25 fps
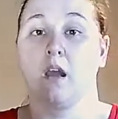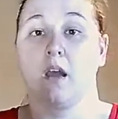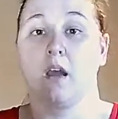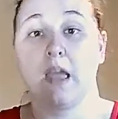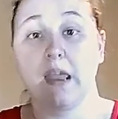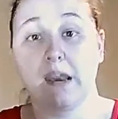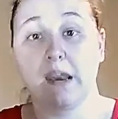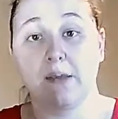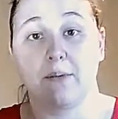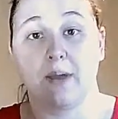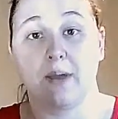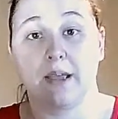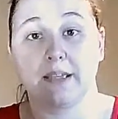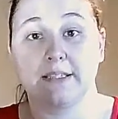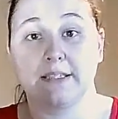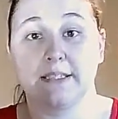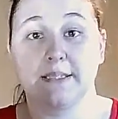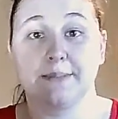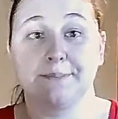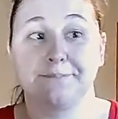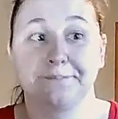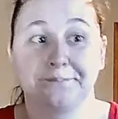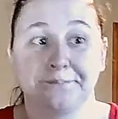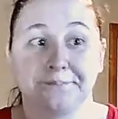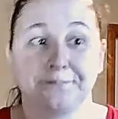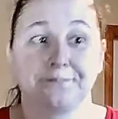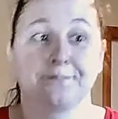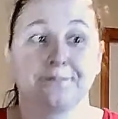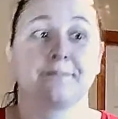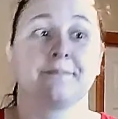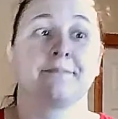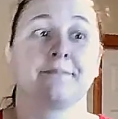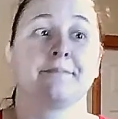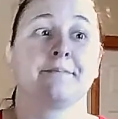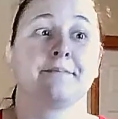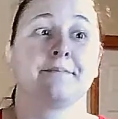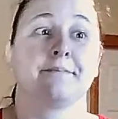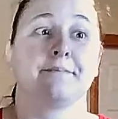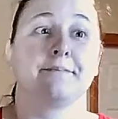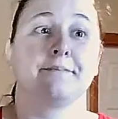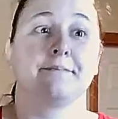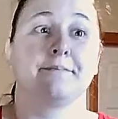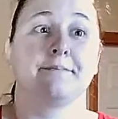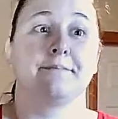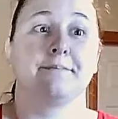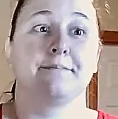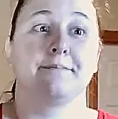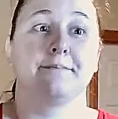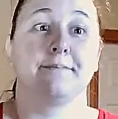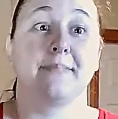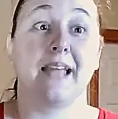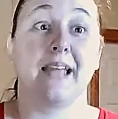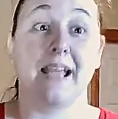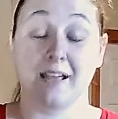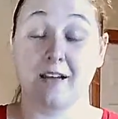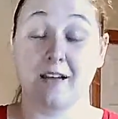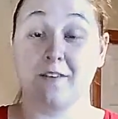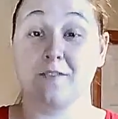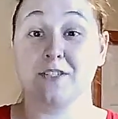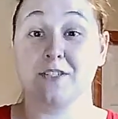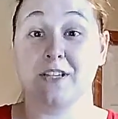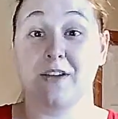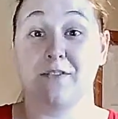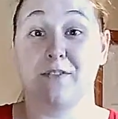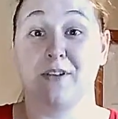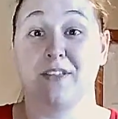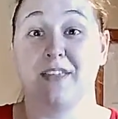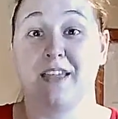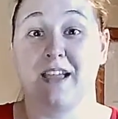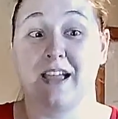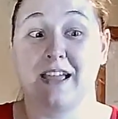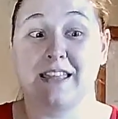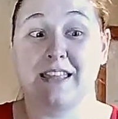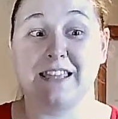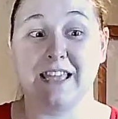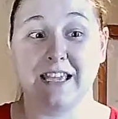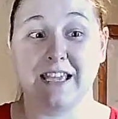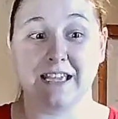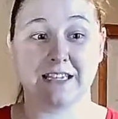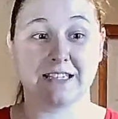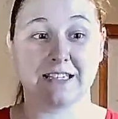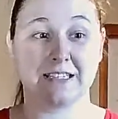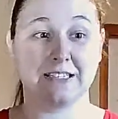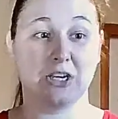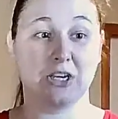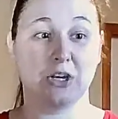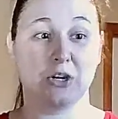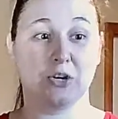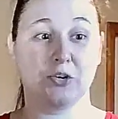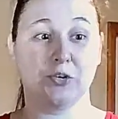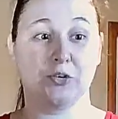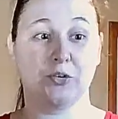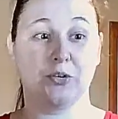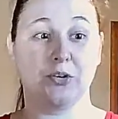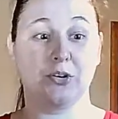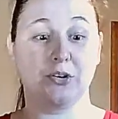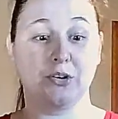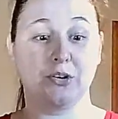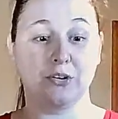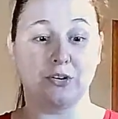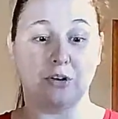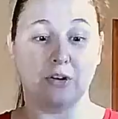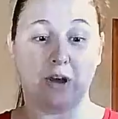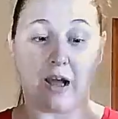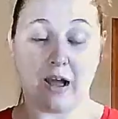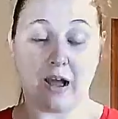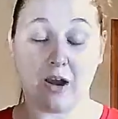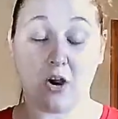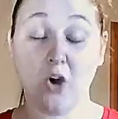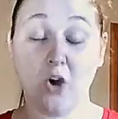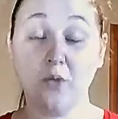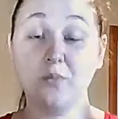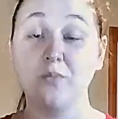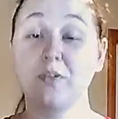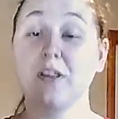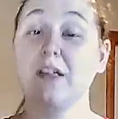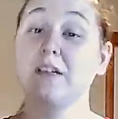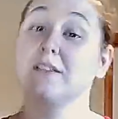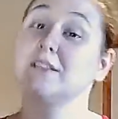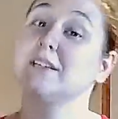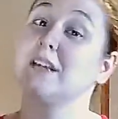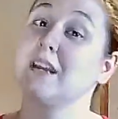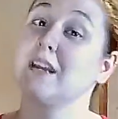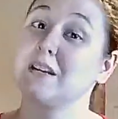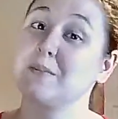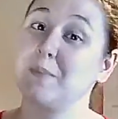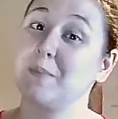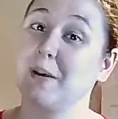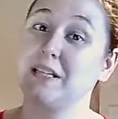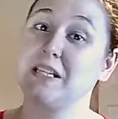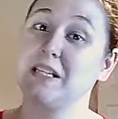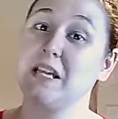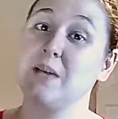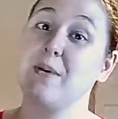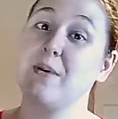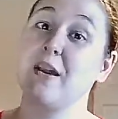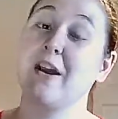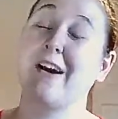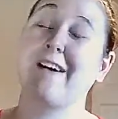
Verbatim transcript: Anyways. That covers everything, I think. So... hopefully I'll stick to my T B